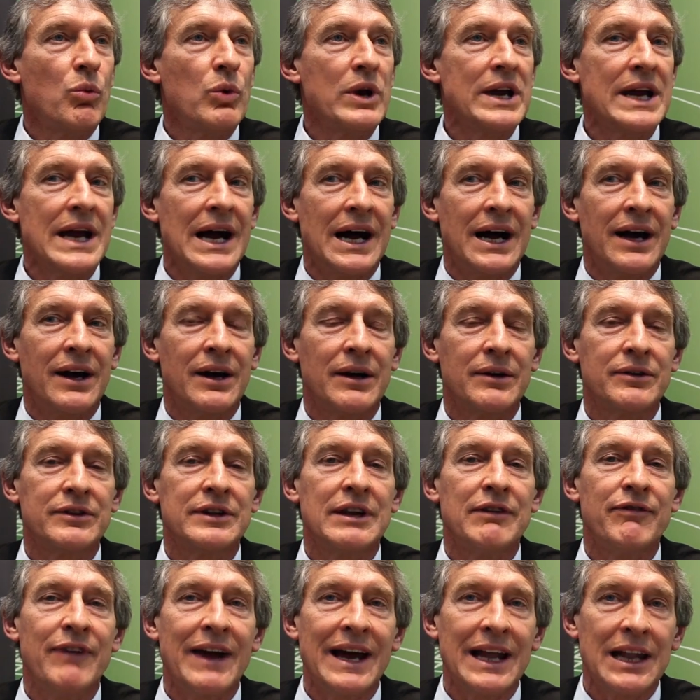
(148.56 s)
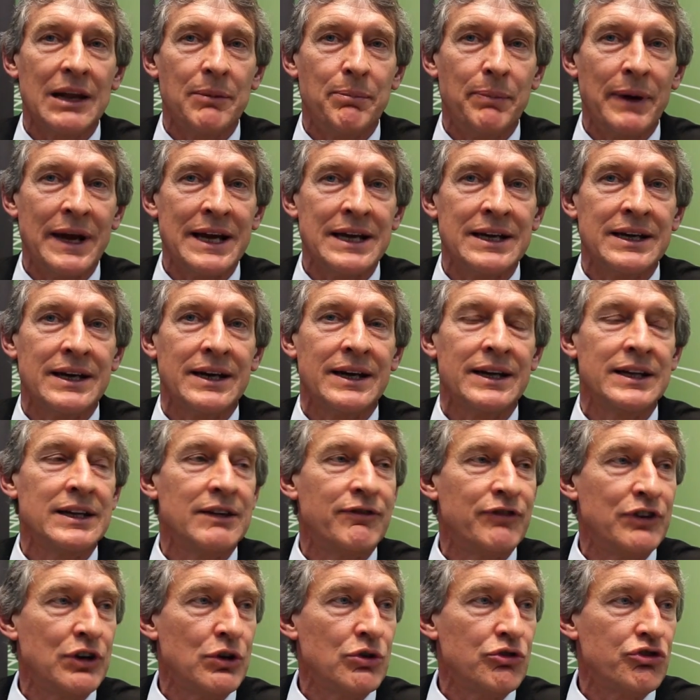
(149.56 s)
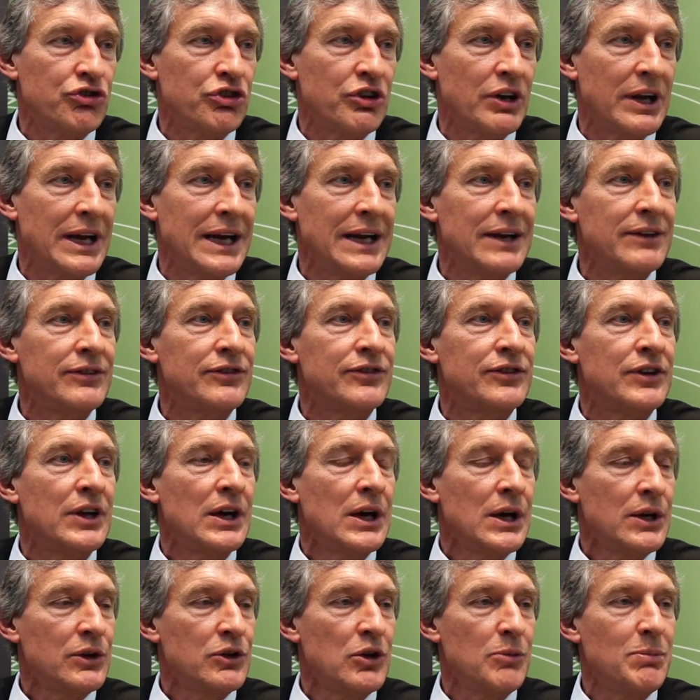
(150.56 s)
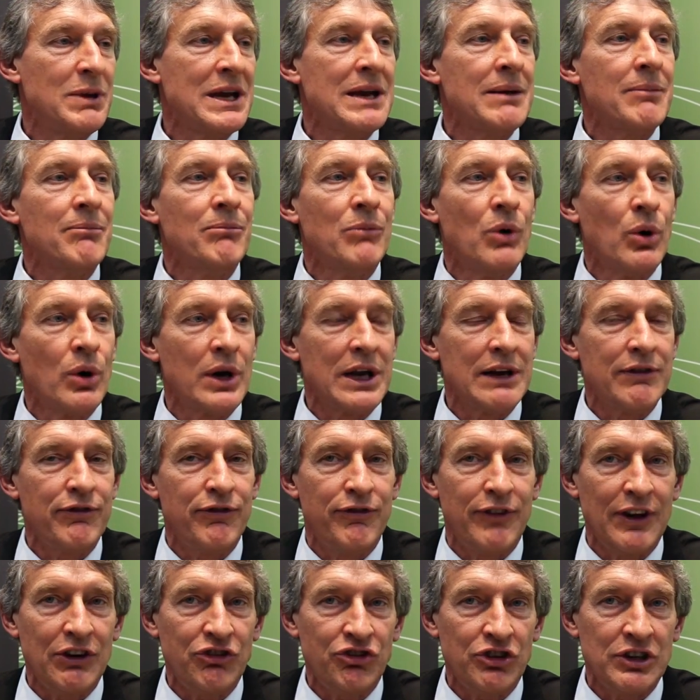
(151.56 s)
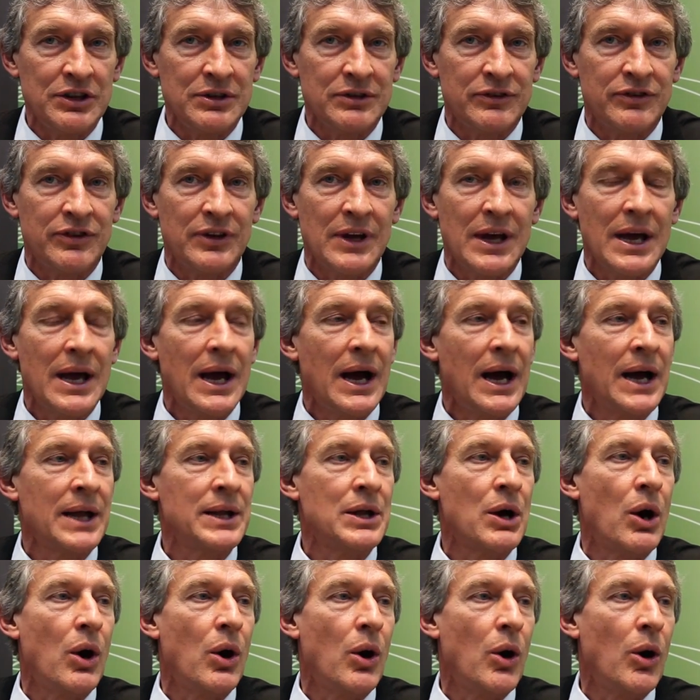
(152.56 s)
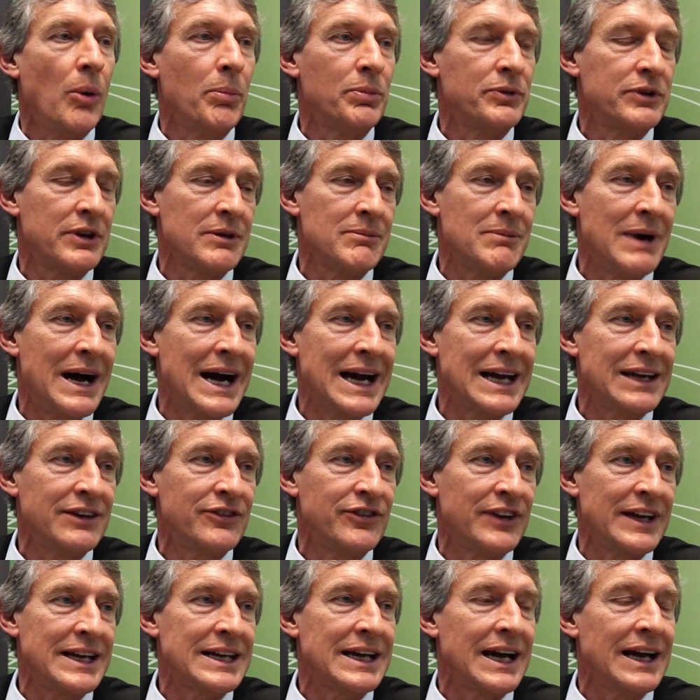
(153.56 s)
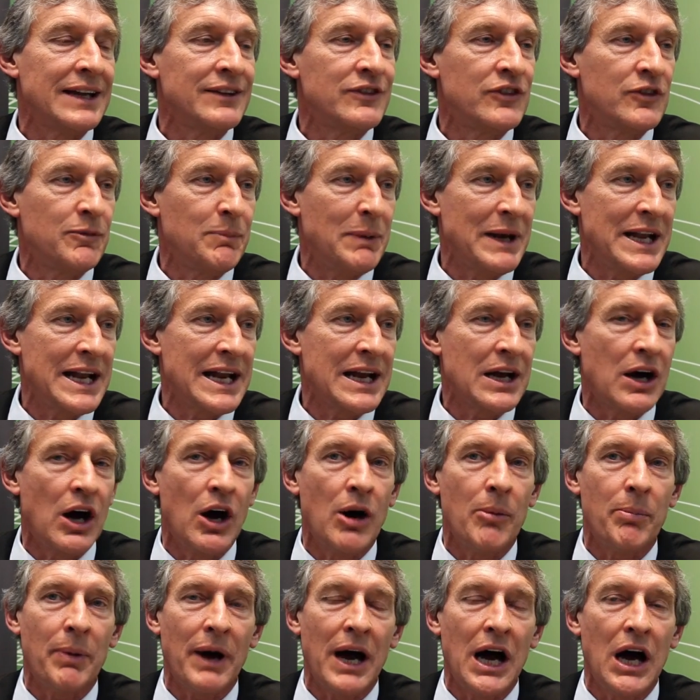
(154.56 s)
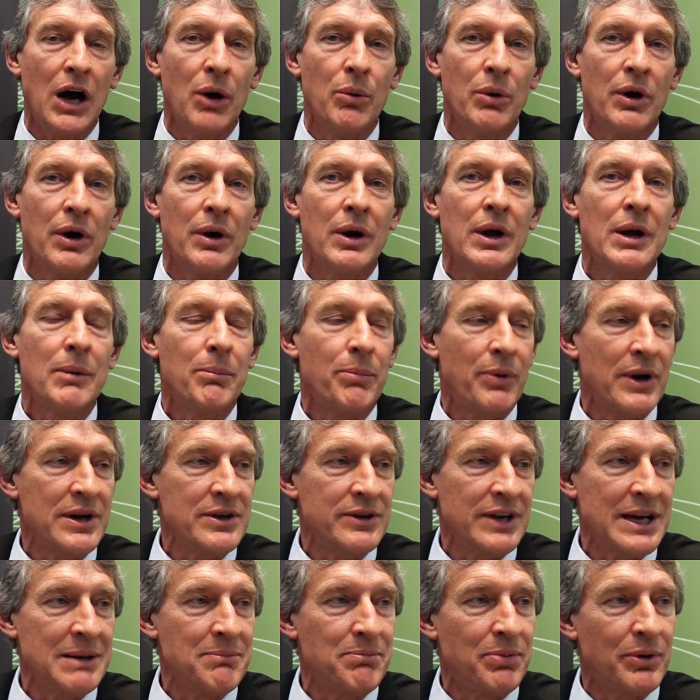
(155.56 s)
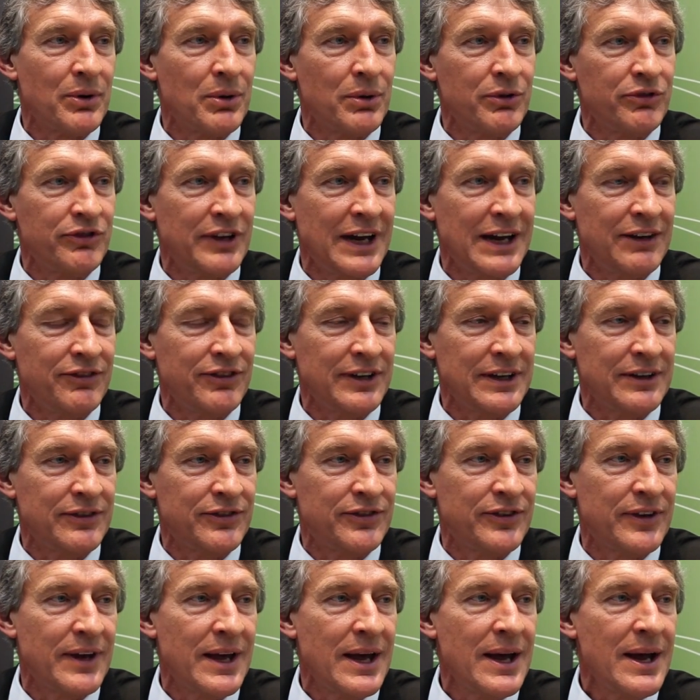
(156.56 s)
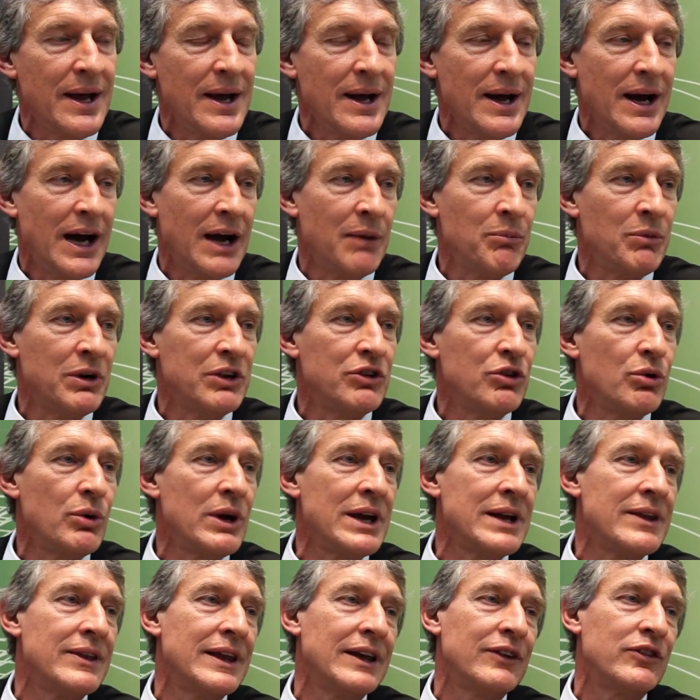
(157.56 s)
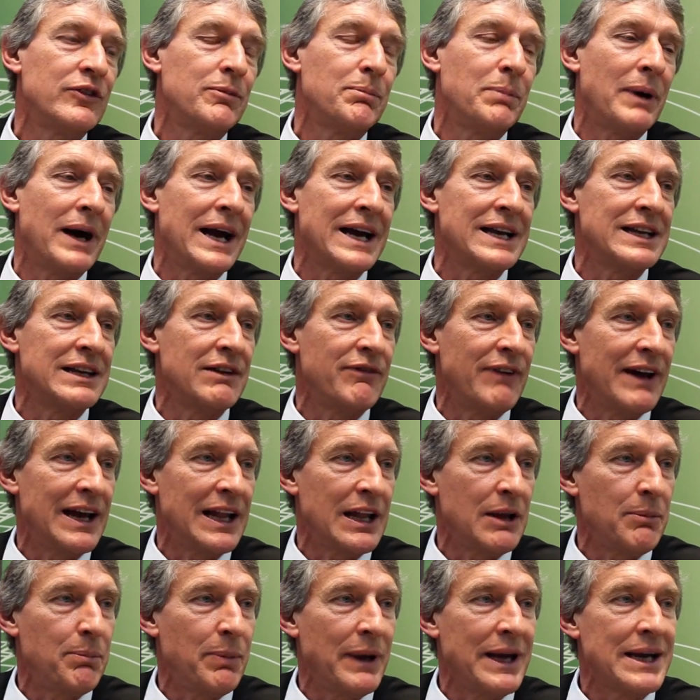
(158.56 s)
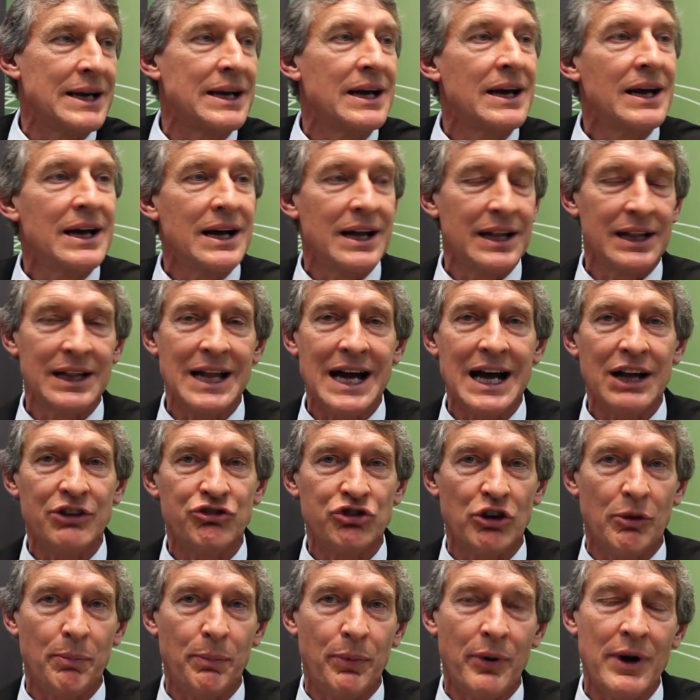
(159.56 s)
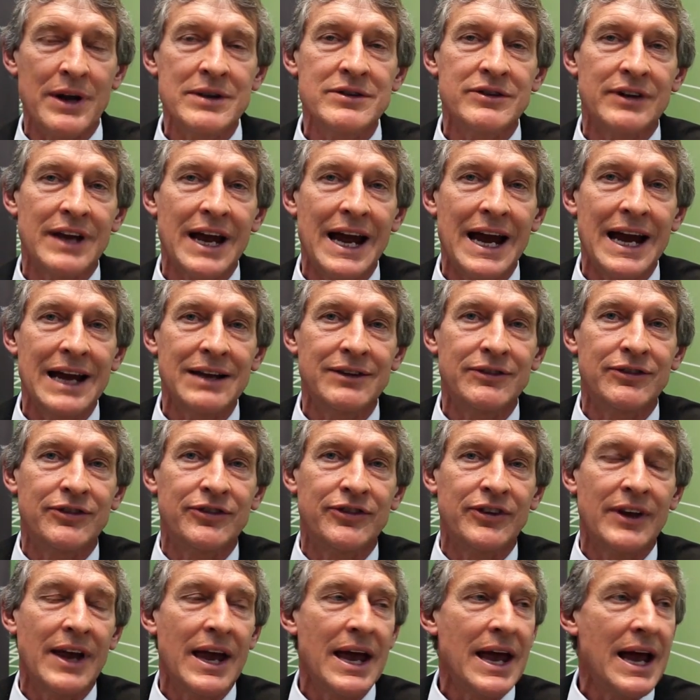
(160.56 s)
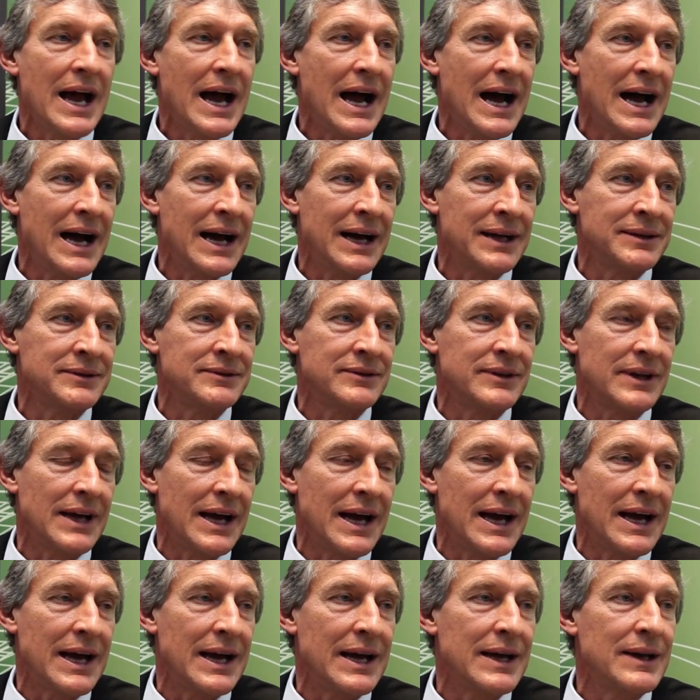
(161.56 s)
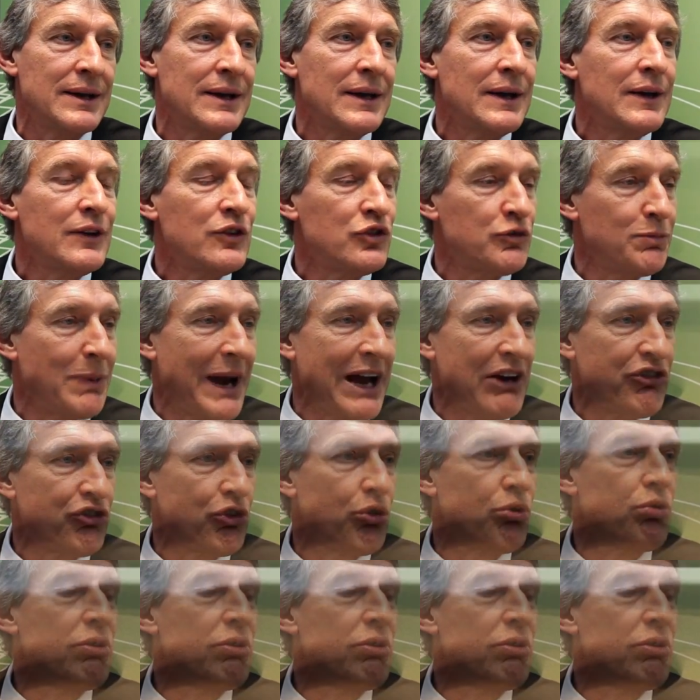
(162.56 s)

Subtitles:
we are developing in the future is to be more efficient and optimizing and speeding up our printing processes. And we're doing this by developing larger print heads and special